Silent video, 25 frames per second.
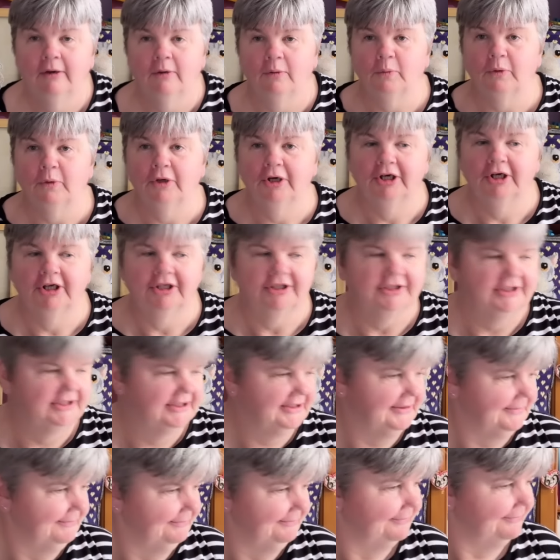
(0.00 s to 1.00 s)

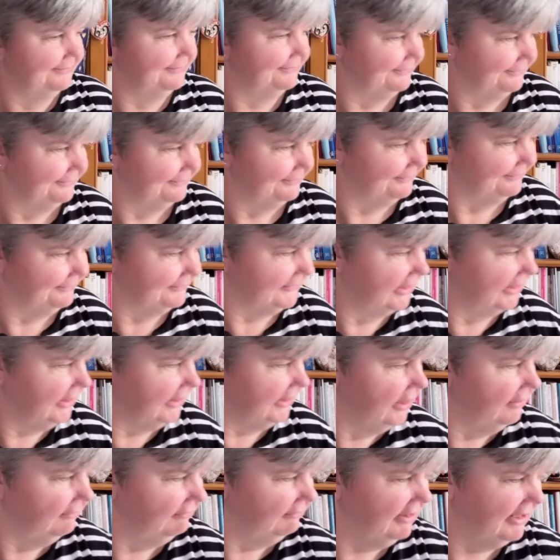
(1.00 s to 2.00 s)
Words.
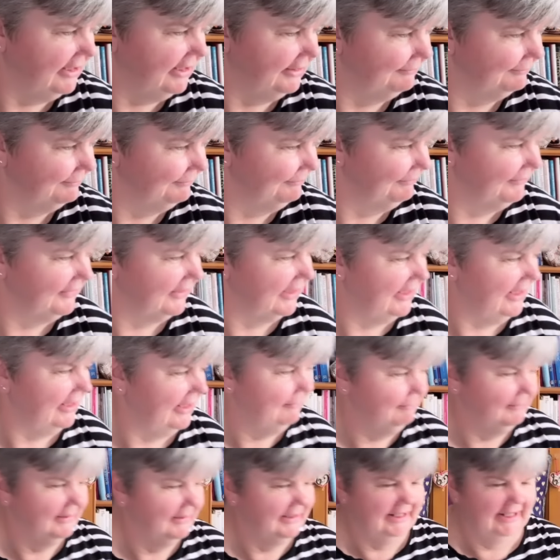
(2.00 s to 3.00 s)
Right,
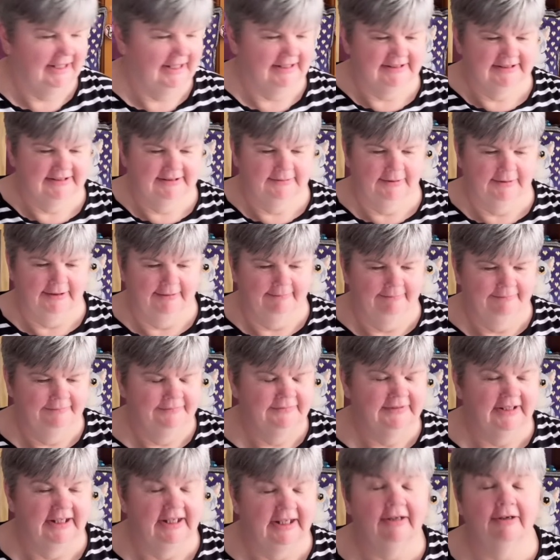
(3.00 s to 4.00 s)
and my next one.
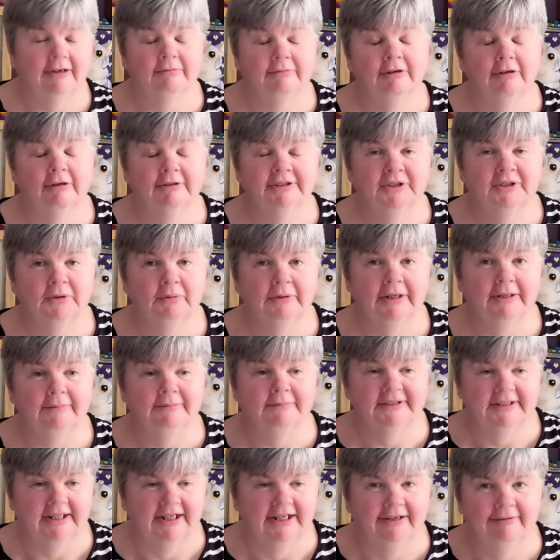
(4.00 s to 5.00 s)
Oh, we're on to
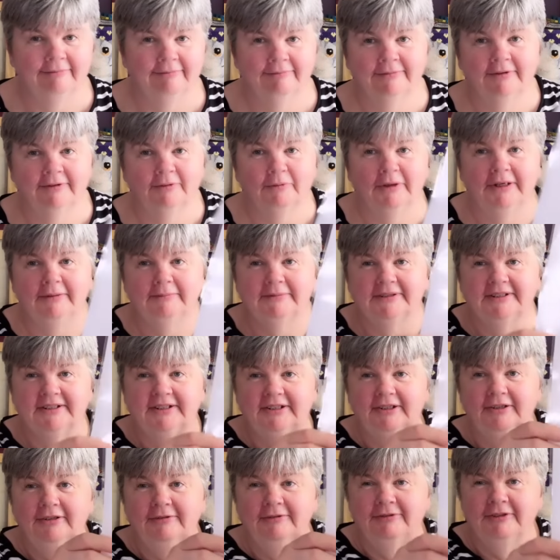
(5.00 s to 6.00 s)
whips now. Whips,
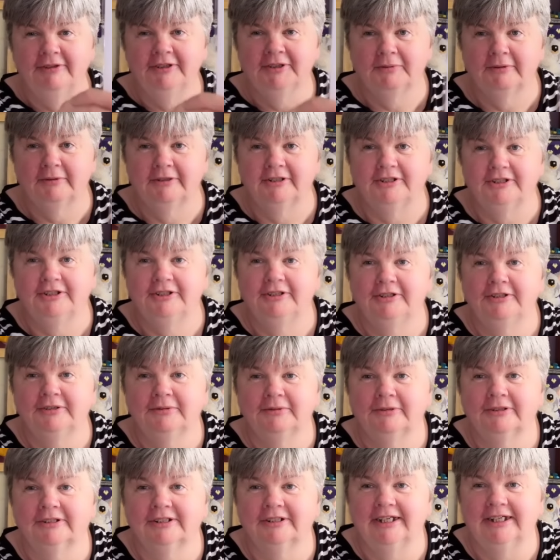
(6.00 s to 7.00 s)
first one as
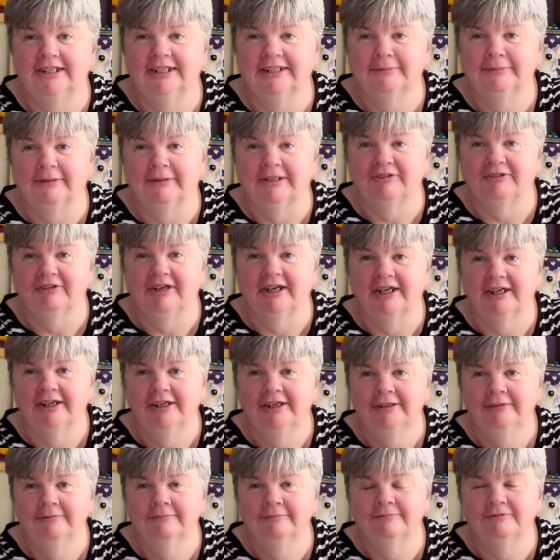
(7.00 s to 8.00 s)
usual is my
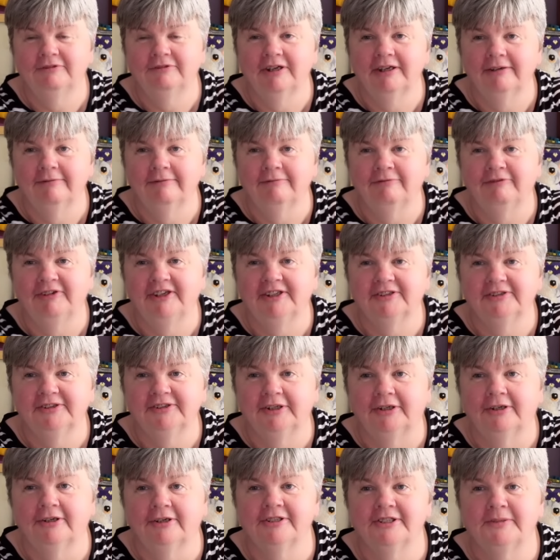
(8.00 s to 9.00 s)
Dragon Field
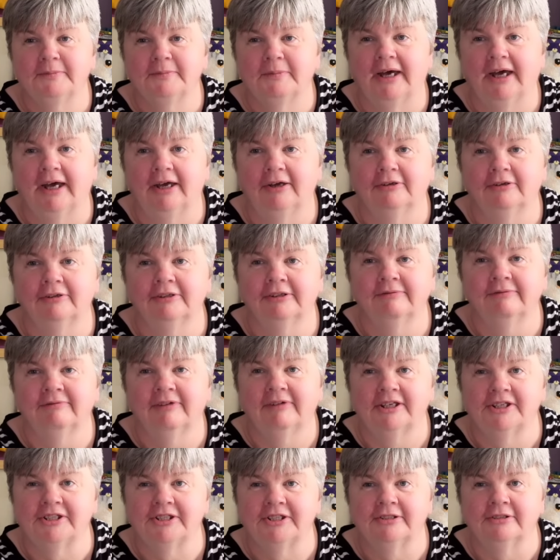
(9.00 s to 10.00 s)
Notes by
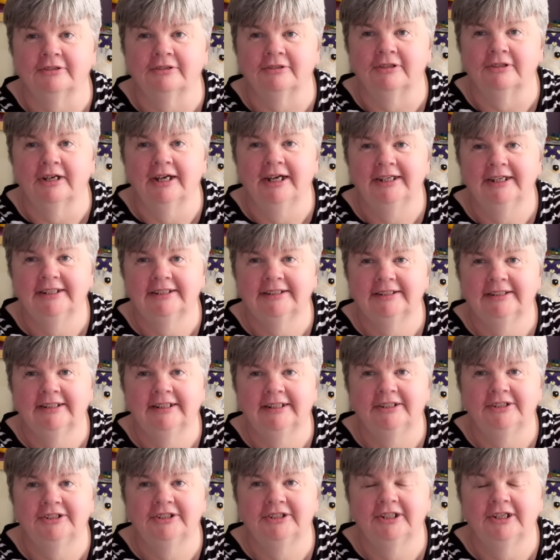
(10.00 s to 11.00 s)

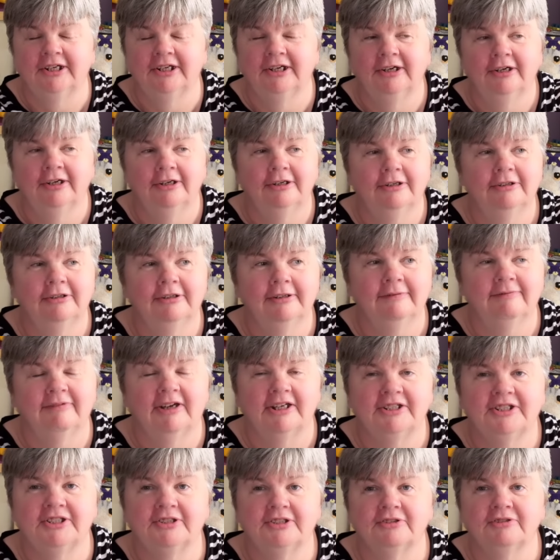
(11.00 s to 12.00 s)
UnconventionalXStitch,
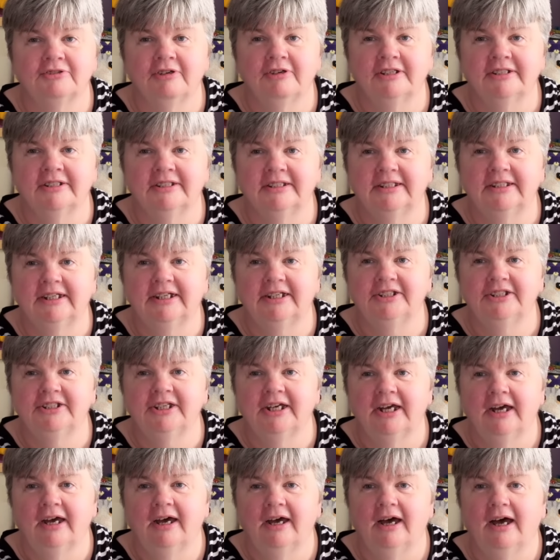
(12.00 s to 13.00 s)
Unconventional Cross Stitch,
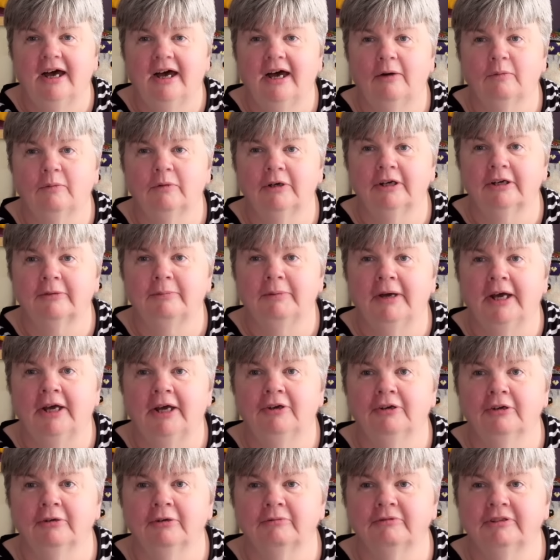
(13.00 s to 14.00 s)
artwork by
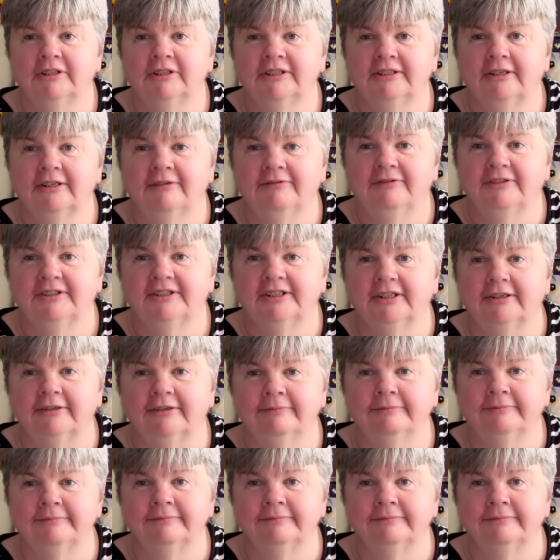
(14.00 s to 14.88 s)
Hope Christopherson.